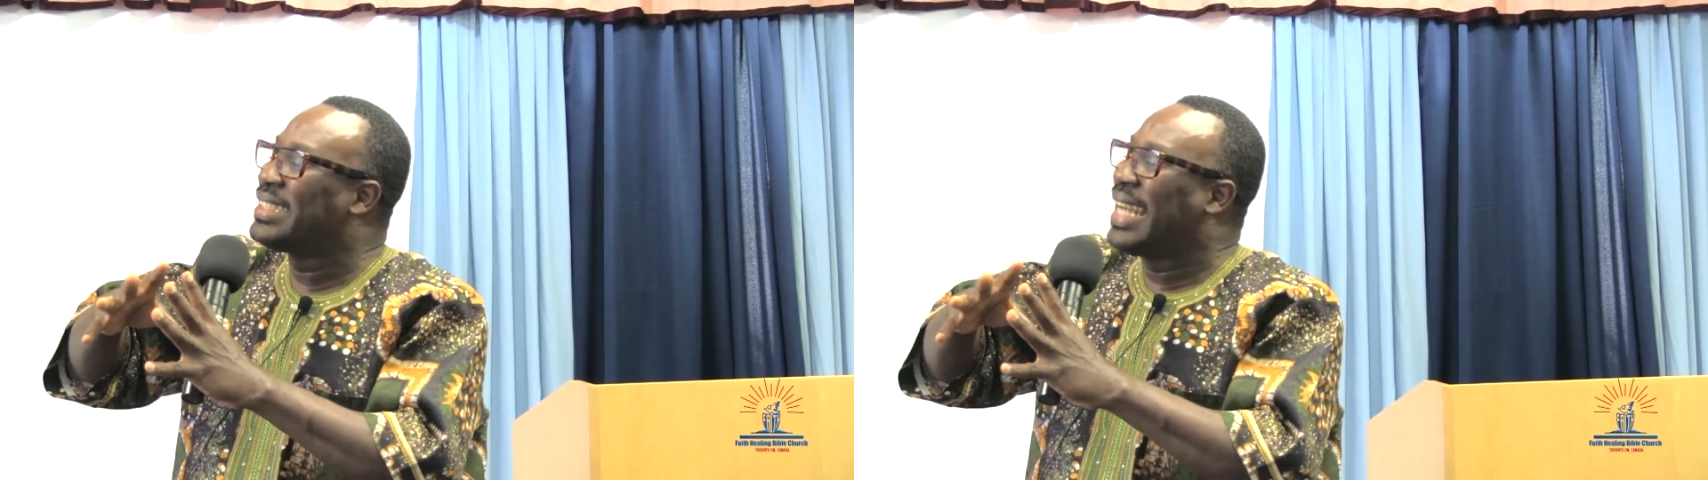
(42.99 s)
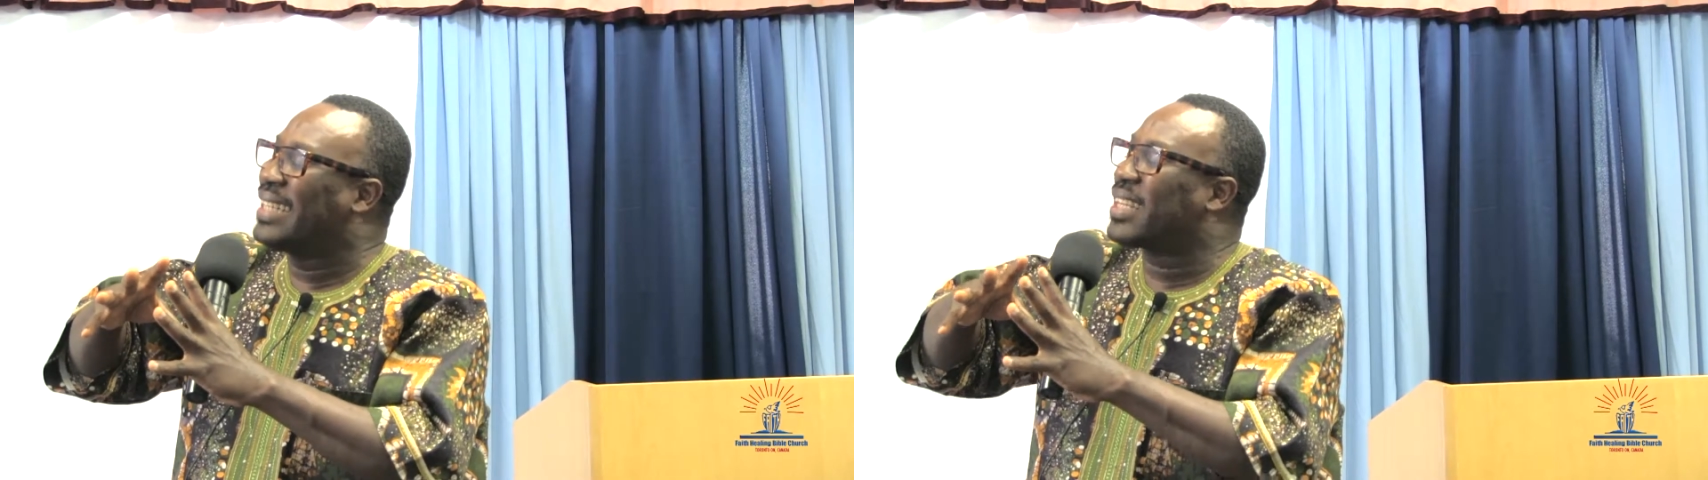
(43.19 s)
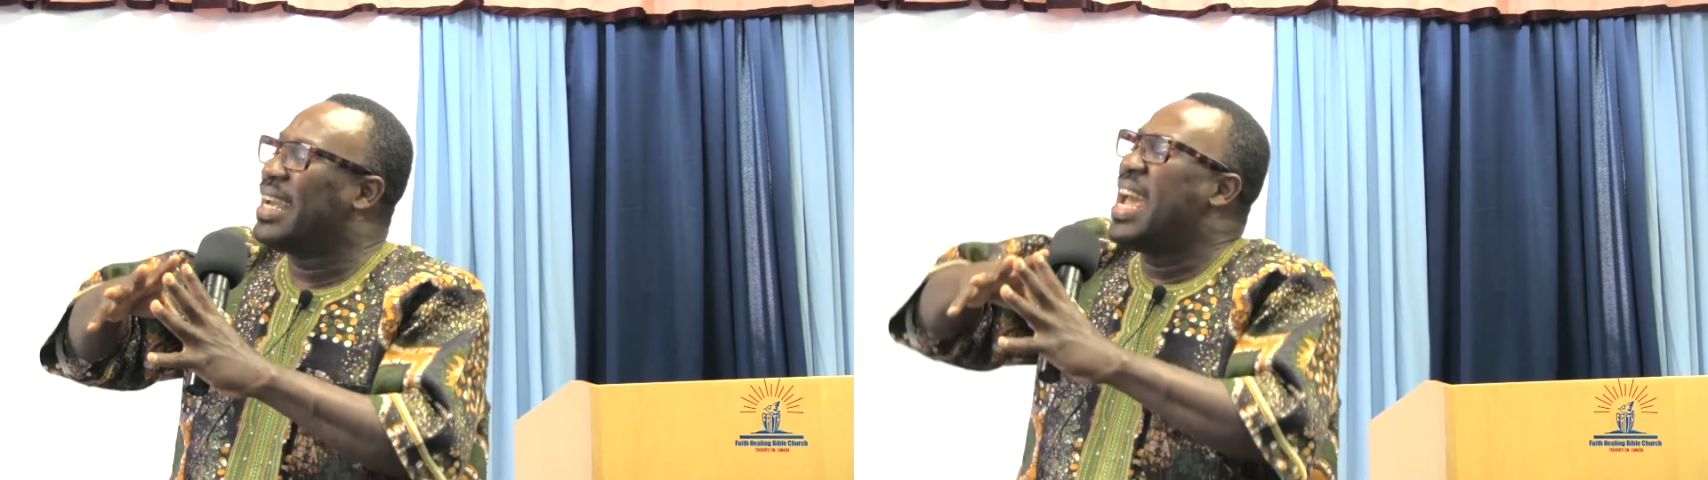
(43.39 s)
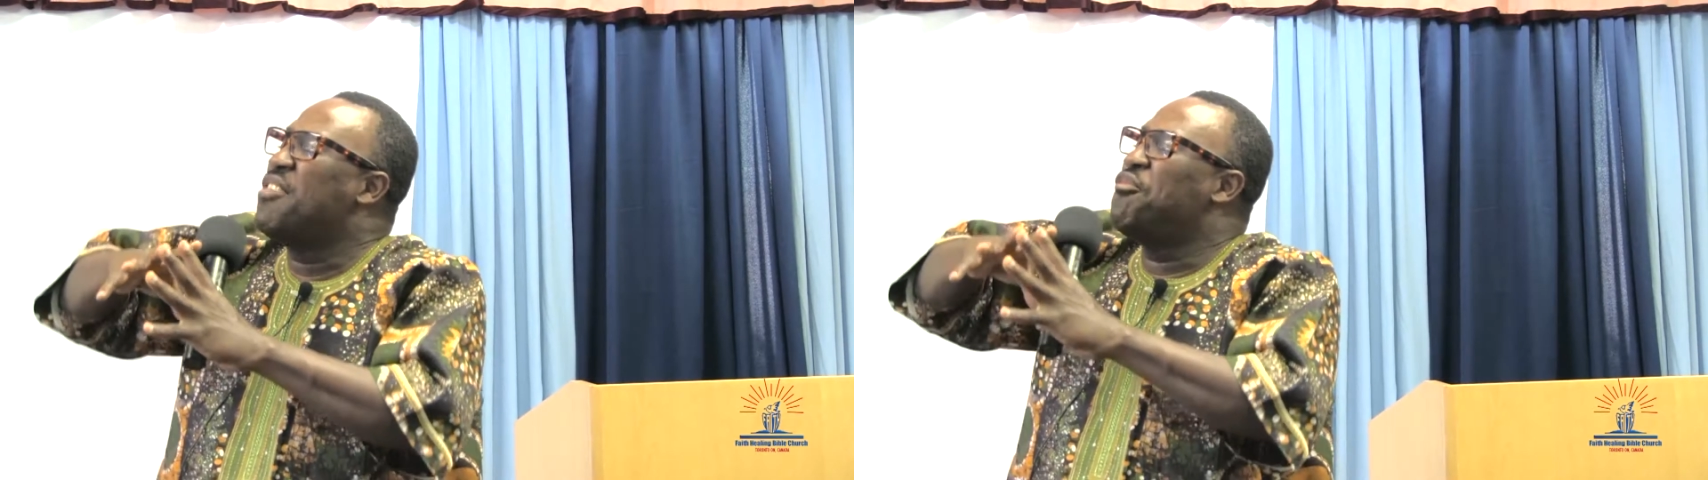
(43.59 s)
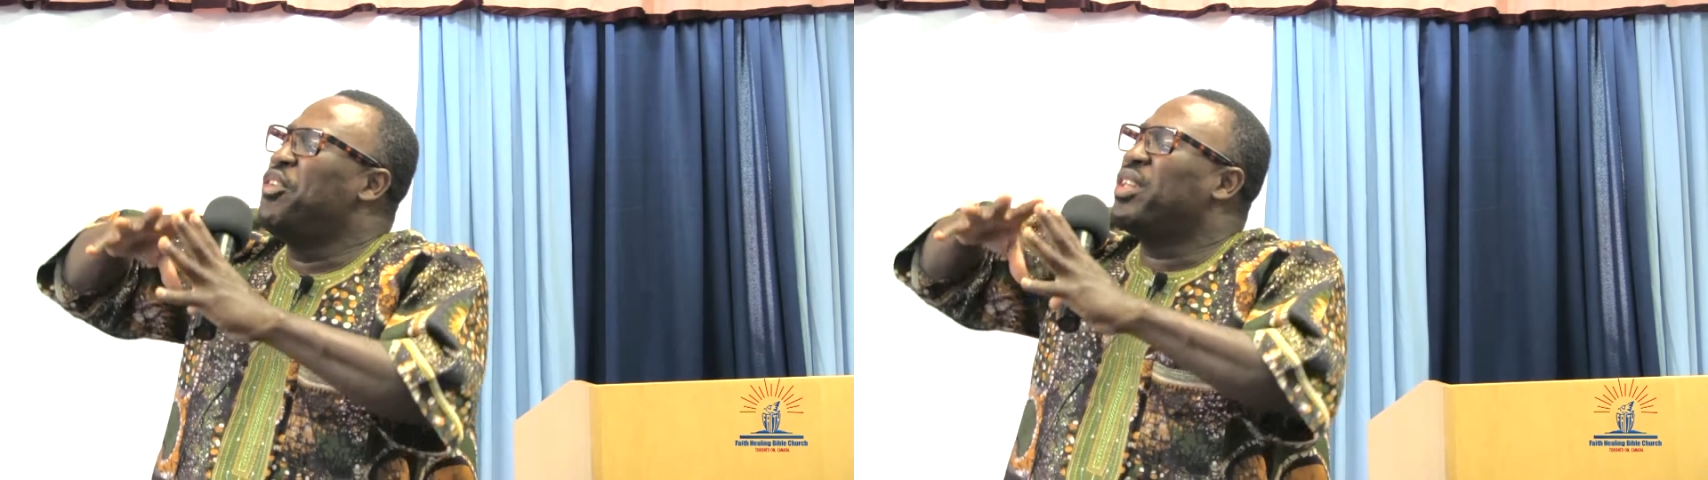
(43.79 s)
that
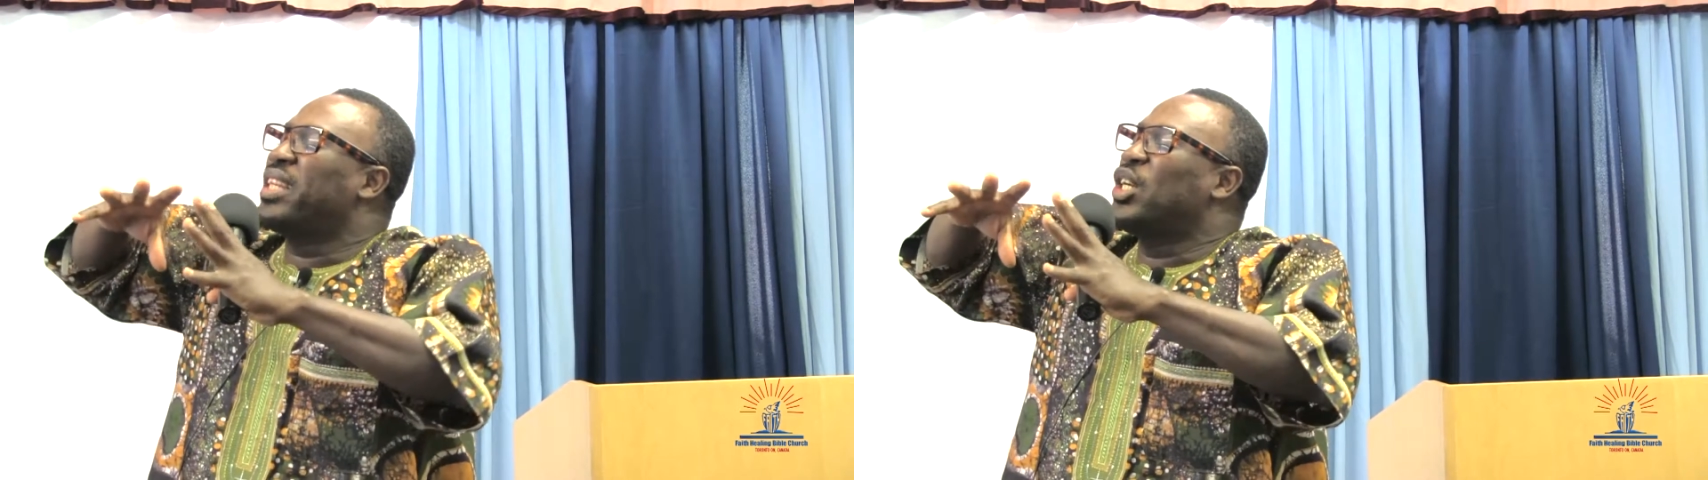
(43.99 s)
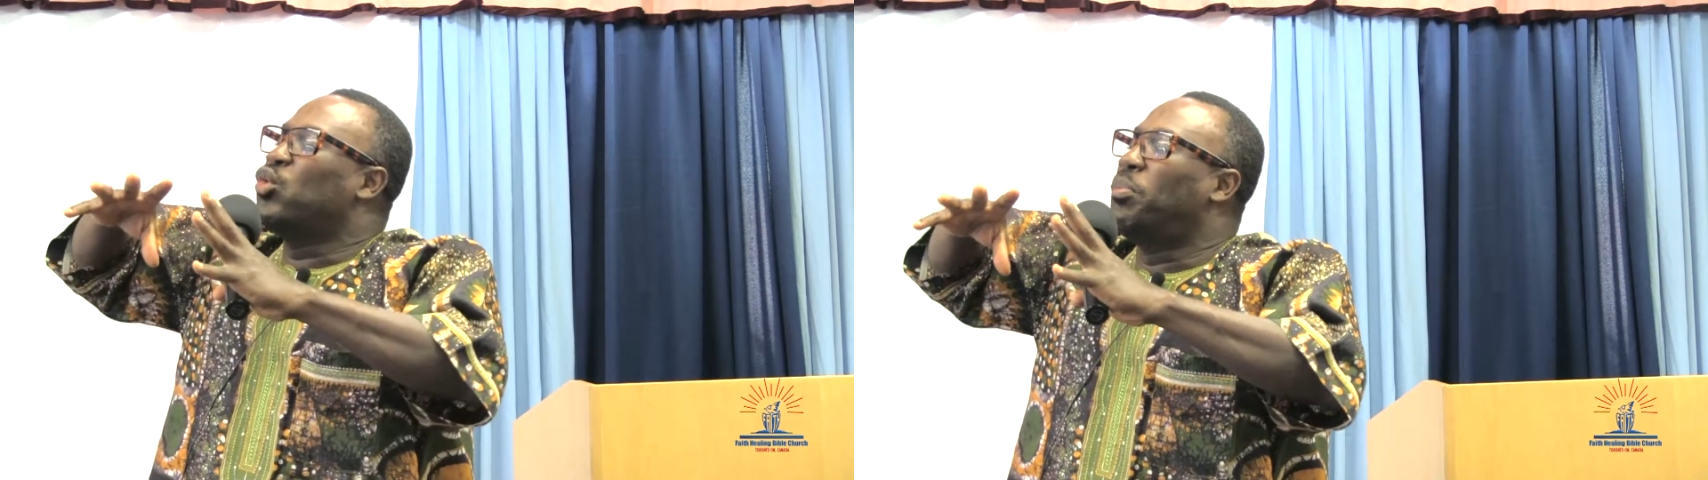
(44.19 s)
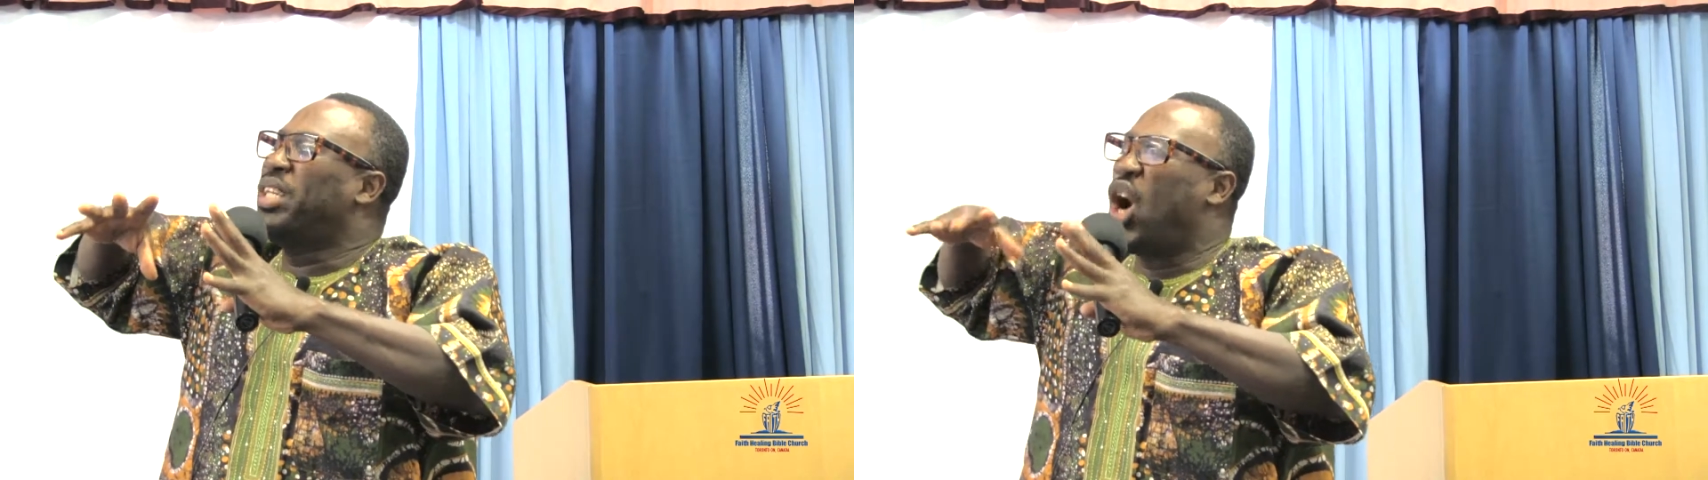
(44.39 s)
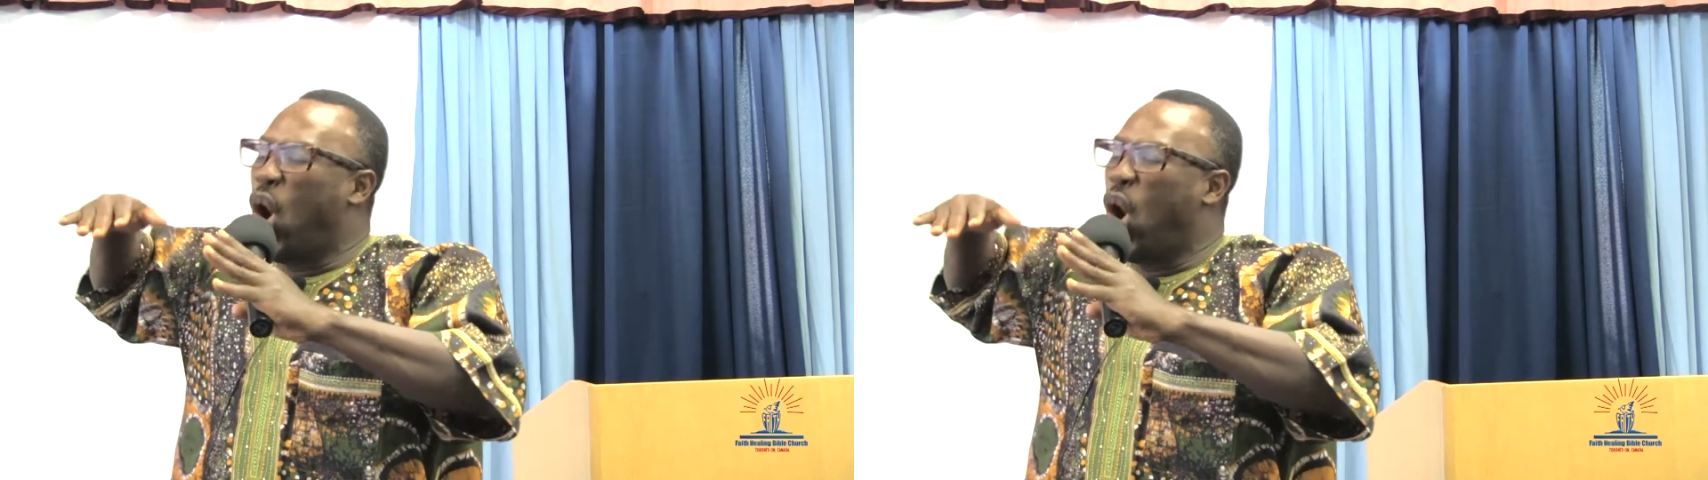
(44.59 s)
everything will be